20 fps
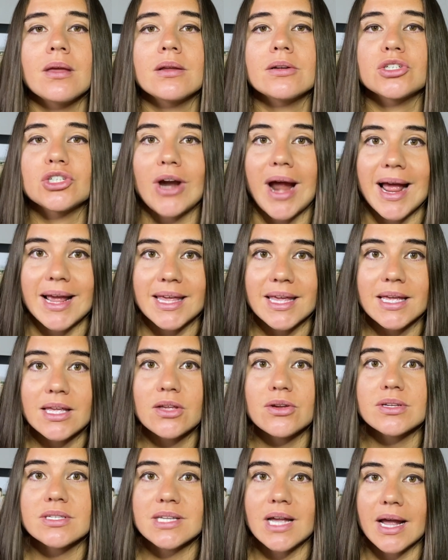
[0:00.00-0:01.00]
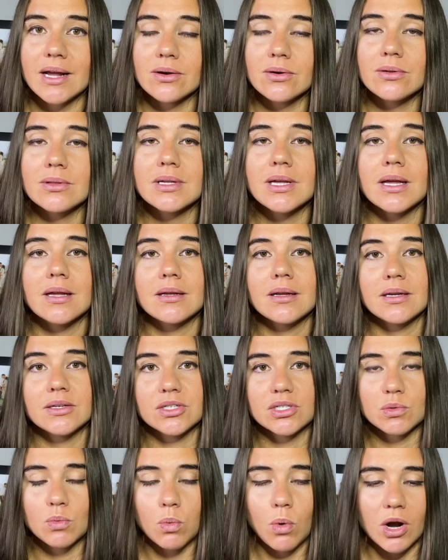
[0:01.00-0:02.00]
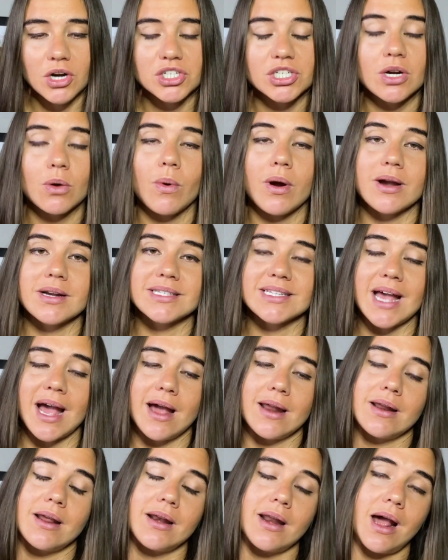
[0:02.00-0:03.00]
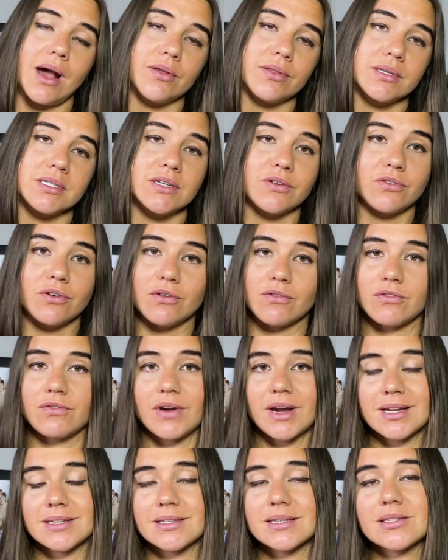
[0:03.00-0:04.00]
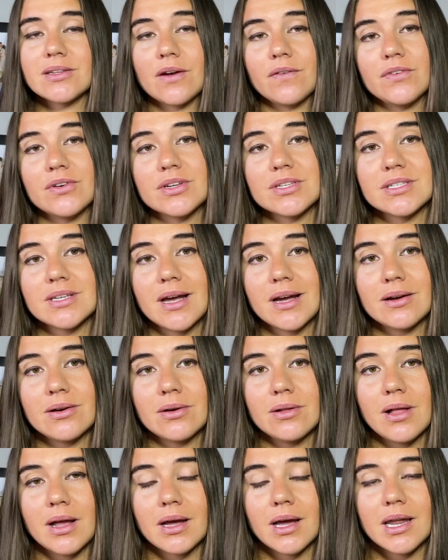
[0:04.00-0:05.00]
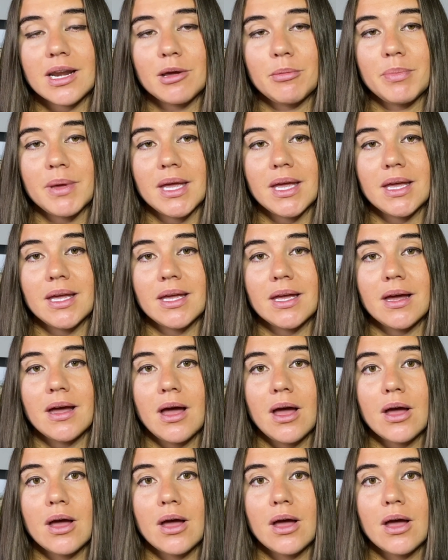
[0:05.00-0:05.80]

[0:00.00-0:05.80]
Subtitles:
tracking your cycle and just watching where it's at and how the different phases of your cycle are going to be,